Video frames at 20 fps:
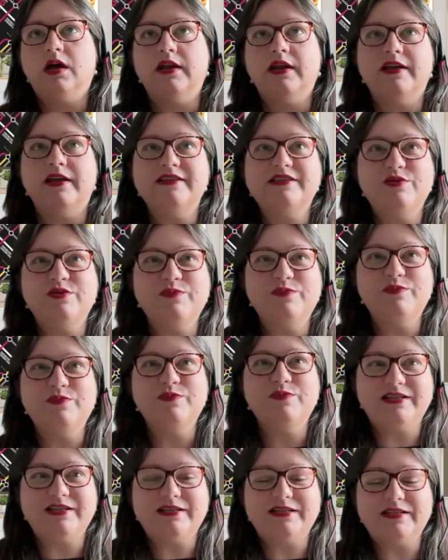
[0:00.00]
as you
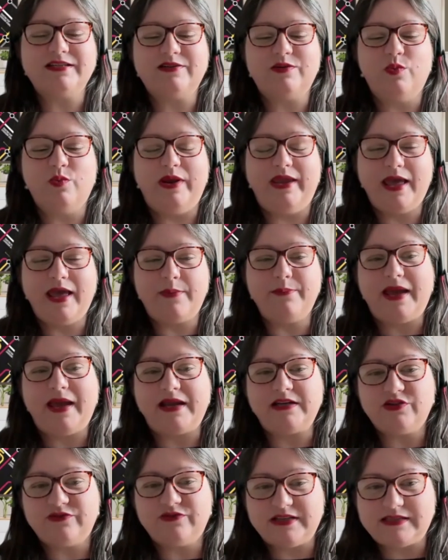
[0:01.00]
mentioned, we get
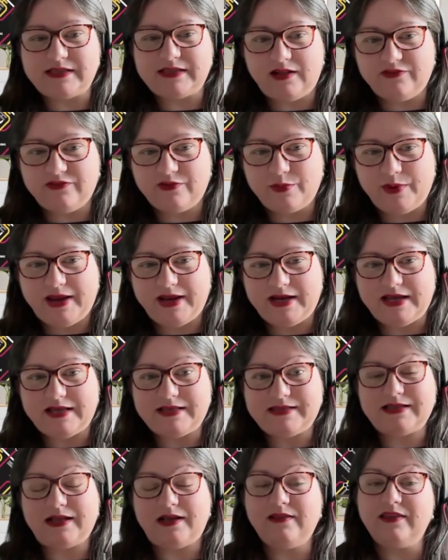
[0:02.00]
better at self awareness.
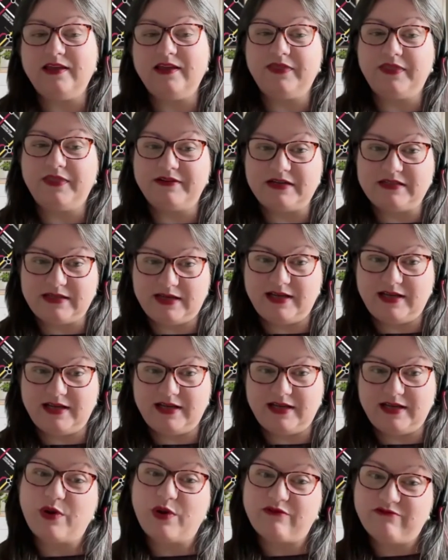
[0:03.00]
I think there are days when
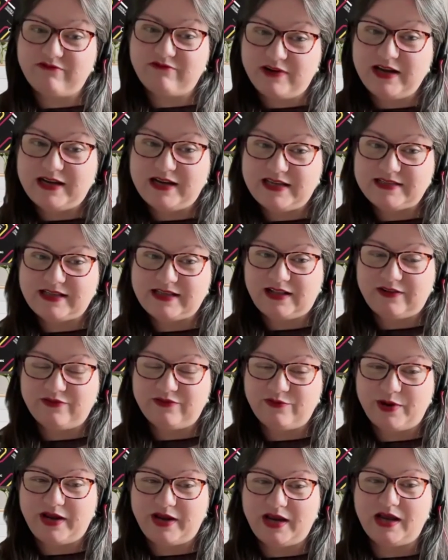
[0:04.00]
we're really self
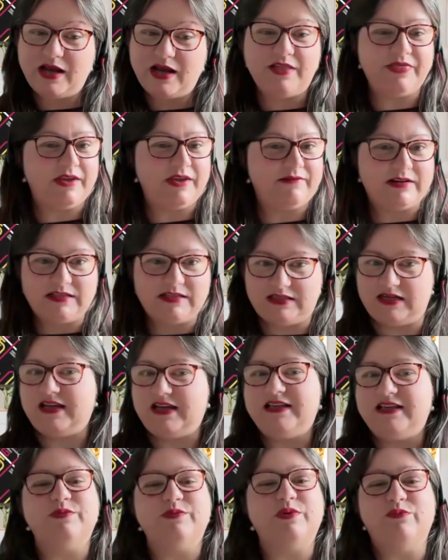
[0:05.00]
aware, and there are
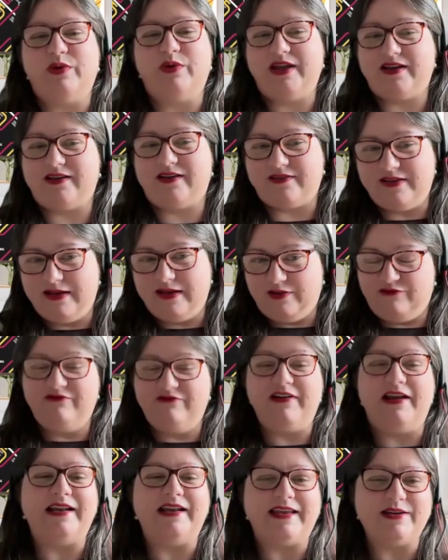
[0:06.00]
days when we are
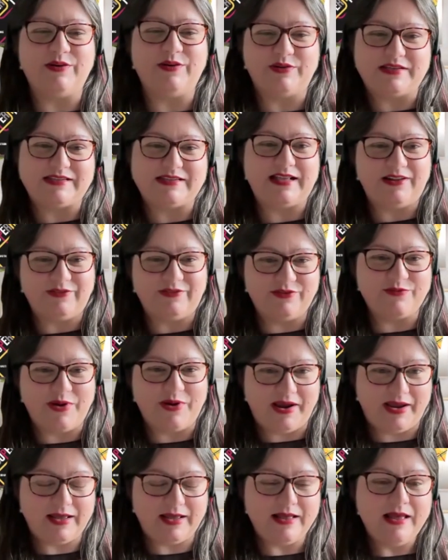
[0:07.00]
really not self
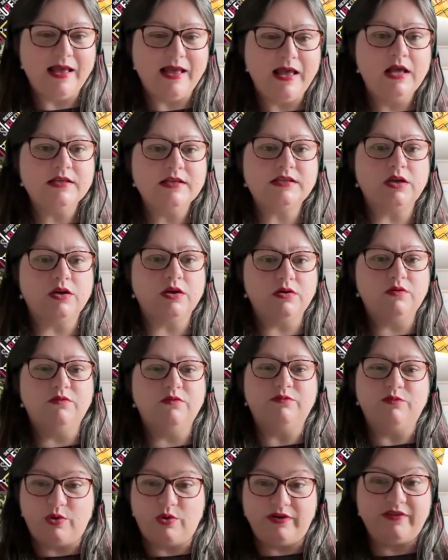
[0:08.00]
aware. So,
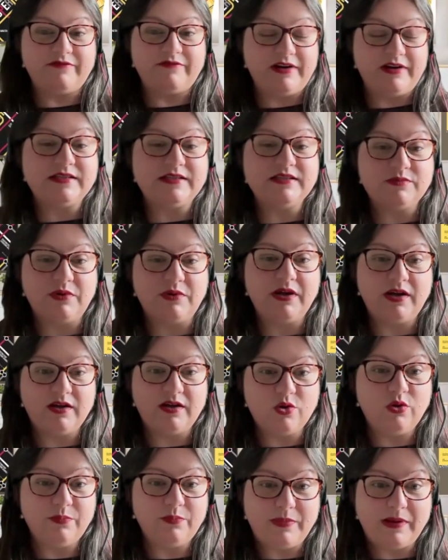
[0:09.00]
one of the reasons why I
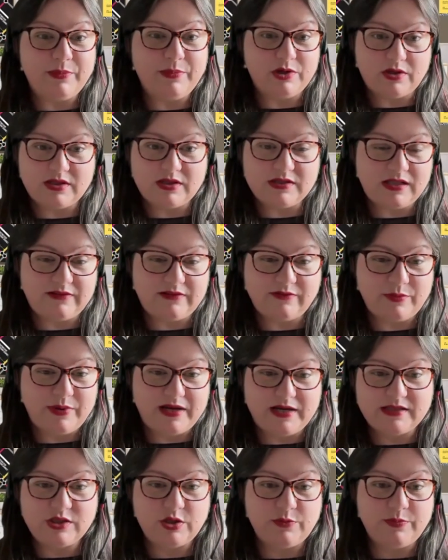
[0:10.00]
called my book The Self
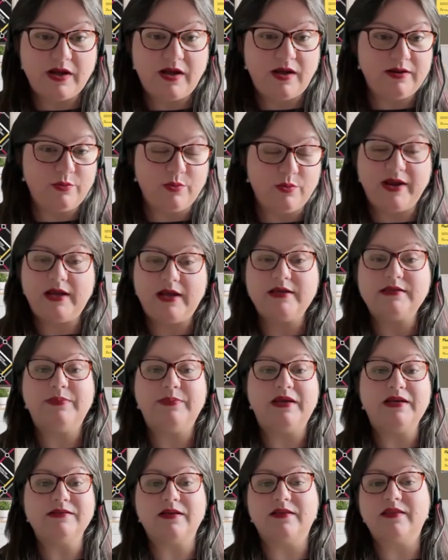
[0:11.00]
Awareness Superhighway is
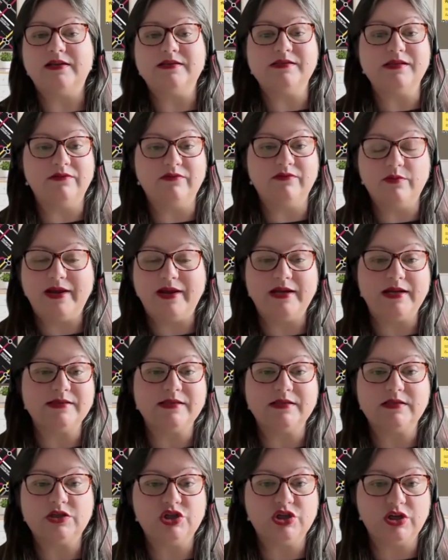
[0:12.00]
because I think self awareness is
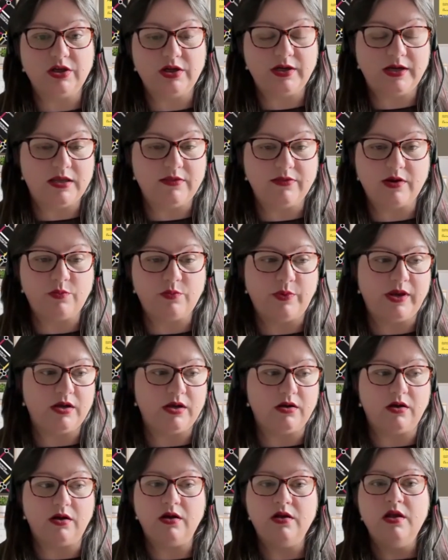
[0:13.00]
a journey that we
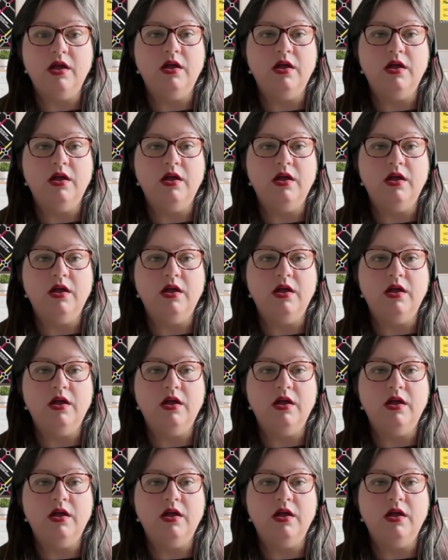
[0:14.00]
are